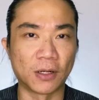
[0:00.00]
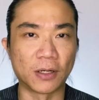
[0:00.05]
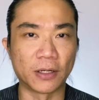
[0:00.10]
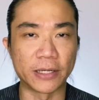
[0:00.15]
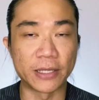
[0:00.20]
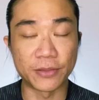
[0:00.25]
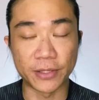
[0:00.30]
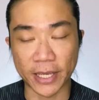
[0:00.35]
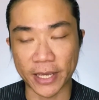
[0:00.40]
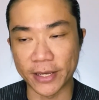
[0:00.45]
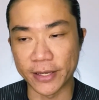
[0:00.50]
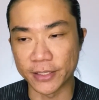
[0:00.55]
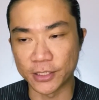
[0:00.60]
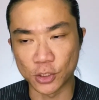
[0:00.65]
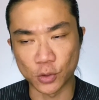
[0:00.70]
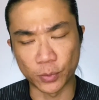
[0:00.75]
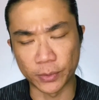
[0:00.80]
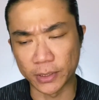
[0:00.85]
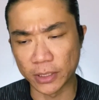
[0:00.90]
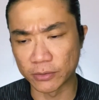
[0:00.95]
in the
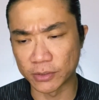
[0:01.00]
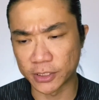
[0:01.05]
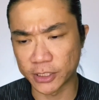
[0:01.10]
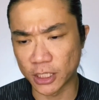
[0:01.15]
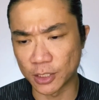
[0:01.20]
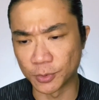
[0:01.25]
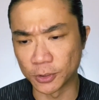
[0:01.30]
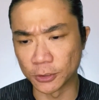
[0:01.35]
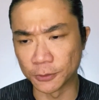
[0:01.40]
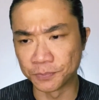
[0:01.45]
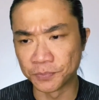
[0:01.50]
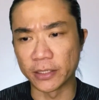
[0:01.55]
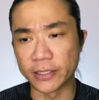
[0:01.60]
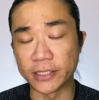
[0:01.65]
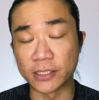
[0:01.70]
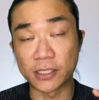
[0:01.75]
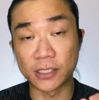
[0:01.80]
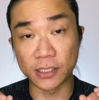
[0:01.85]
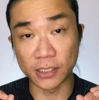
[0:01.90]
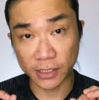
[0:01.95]
hands without a table.
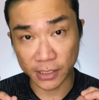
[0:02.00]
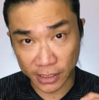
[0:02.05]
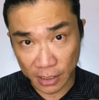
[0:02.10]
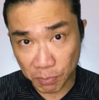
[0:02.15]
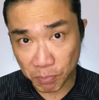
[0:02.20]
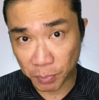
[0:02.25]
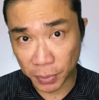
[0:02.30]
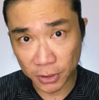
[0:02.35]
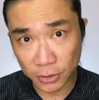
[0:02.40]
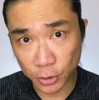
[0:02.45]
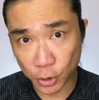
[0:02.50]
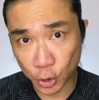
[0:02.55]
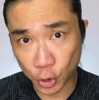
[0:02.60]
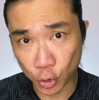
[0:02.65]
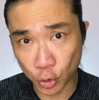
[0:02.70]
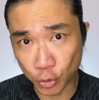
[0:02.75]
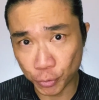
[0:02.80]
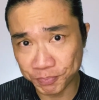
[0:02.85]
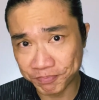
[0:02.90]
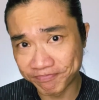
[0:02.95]
It's simple to
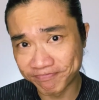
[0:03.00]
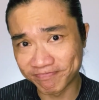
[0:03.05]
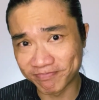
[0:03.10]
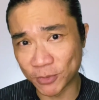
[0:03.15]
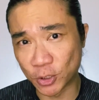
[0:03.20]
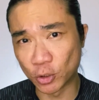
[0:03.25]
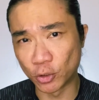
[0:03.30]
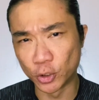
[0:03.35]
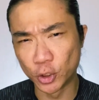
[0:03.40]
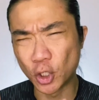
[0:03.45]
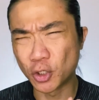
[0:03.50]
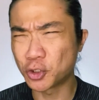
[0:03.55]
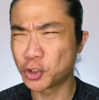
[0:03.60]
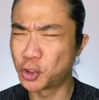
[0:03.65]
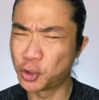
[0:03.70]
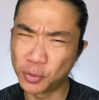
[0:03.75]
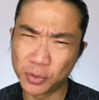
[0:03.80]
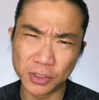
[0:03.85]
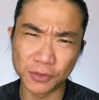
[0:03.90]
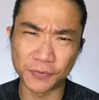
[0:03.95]
do, you know, not
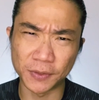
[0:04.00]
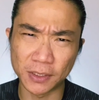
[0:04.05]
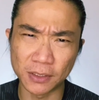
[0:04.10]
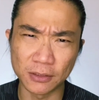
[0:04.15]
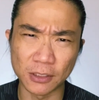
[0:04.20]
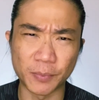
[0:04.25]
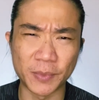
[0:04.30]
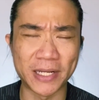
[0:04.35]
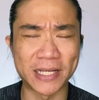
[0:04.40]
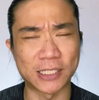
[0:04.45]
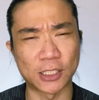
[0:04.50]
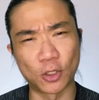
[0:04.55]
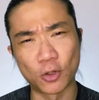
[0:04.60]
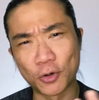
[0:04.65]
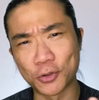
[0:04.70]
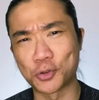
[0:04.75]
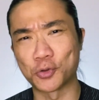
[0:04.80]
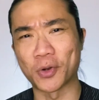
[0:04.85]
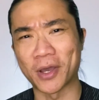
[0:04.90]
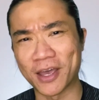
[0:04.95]
too difficult. I mean, as
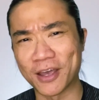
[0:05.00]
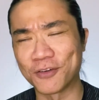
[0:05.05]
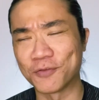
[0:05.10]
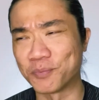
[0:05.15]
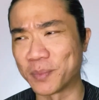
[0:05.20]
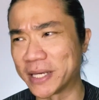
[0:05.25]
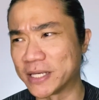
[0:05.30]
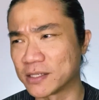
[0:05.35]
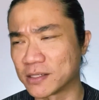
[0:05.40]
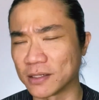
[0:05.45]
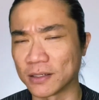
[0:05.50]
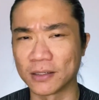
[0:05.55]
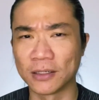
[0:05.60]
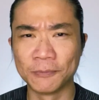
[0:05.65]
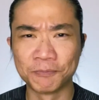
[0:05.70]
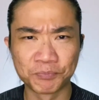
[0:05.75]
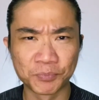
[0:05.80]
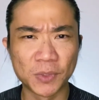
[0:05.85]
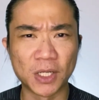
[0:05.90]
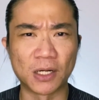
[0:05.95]
long as you have basic
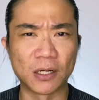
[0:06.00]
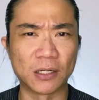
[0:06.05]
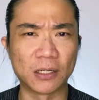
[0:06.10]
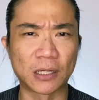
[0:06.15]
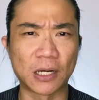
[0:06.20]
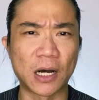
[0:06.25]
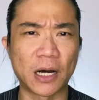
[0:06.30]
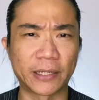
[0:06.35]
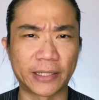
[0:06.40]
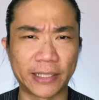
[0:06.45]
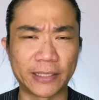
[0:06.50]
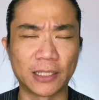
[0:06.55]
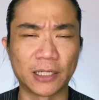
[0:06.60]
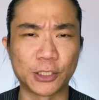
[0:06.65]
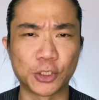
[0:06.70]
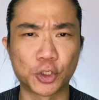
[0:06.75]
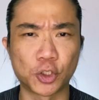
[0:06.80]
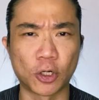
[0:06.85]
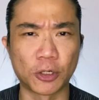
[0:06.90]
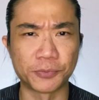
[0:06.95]
card
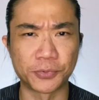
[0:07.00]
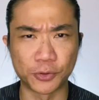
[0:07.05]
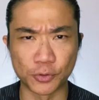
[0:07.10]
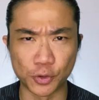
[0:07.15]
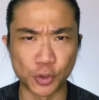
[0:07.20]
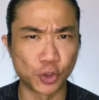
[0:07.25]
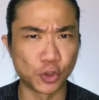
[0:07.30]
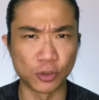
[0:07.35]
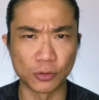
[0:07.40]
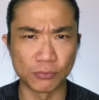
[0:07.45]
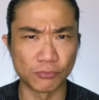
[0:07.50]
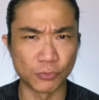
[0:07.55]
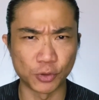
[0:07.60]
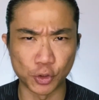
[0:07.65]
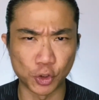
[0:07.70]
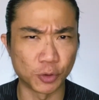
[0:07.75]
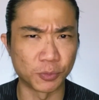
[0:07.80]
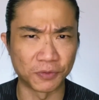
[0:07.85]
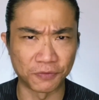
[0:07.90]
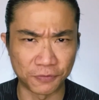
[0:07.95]
handling chops, you should
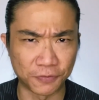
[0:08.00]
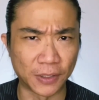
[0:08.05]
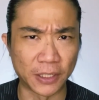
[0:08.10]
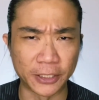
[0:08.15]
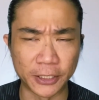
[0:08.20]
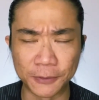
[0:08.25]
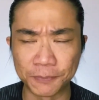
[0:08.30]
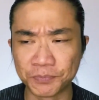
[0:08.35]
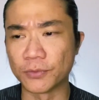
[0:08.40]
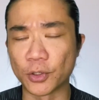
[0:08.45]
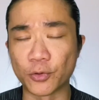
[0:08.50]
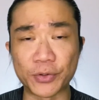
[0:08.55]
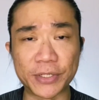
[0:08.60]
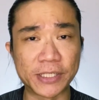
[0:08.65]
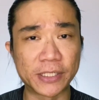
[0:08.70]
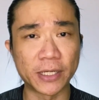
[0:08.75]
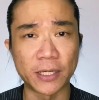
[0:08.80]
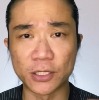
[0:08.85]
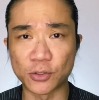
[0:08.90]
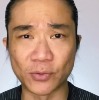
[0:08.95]
be fine. The
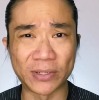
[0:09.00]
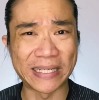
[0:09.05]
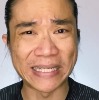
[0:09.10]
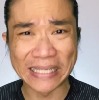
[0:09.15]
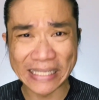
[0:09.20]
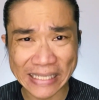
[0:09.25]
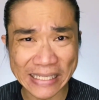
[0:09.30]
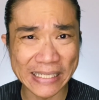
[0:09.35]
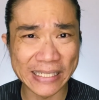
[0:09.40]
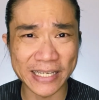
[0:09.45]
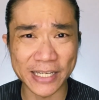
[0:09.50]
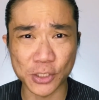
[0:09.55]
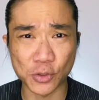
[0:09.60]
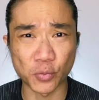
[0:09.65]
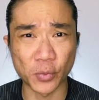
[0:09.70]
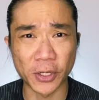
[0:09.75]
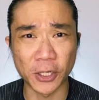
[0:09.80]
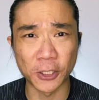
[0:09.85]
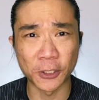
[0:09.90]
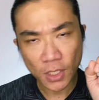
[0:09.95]
reset is really easy as
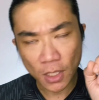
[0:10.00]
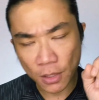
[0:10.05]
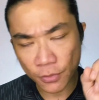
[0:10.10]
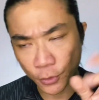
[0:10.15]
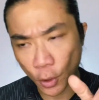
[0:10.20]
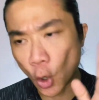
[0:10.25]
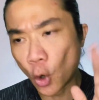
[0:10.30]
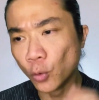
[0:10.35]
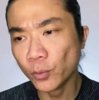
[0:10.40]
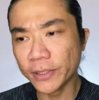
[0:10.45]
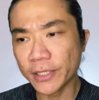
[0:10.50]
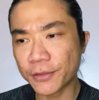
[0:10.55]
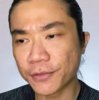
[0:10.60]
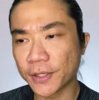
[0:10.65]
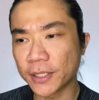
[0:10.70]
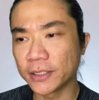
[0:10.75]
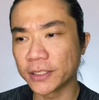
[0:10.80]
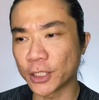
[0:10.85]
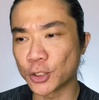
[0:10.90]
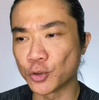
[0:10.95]
well. The only
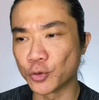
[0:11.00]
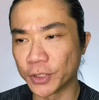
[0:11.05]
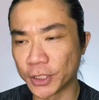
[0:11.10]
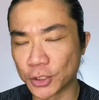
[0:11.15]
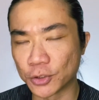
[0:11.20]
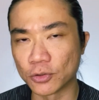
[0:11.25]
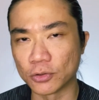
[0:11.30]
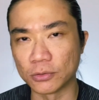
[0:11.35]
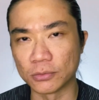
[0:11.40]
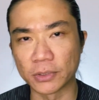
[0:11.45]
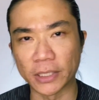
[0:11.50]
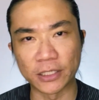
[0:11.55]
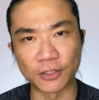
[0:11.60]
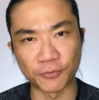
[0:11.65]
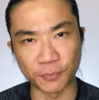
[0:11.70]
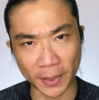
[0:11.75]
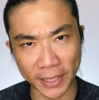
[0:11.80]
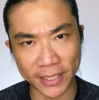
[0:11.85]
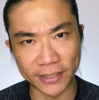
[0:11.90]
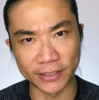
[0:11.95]
thing that you need to kind
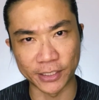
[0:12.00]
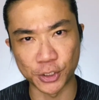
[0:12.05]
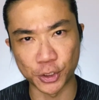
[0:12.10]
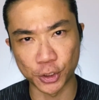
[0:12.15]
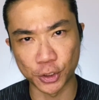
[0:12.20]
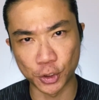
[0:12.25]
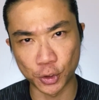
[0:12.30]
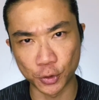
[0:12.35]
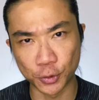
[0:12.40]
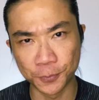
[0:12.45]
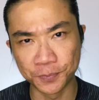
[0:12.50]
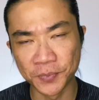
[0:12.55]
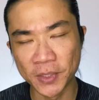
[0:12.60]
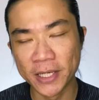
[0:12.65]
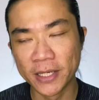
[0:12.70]
of pay attention to